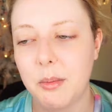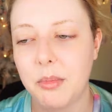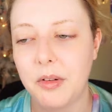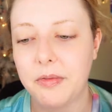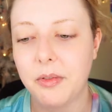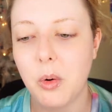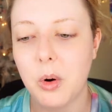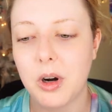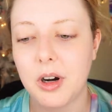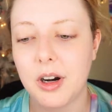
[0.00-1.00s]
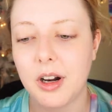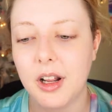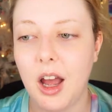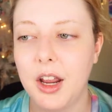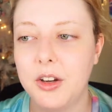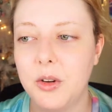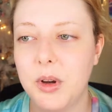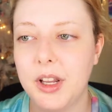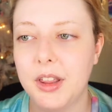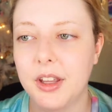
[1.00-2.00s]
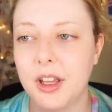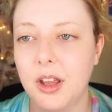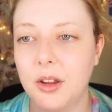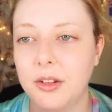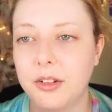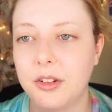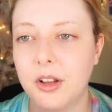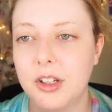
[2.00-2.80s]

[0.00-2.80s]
before I do anything else.